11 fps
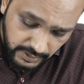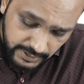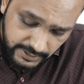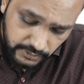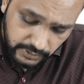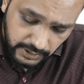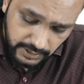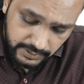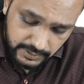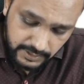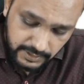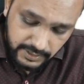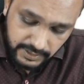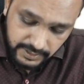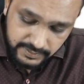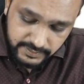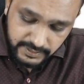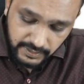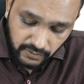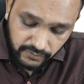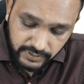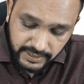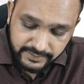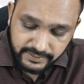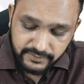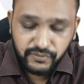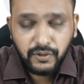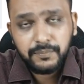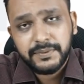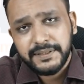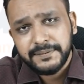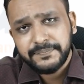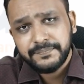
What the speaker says: aorta, instead of arising from the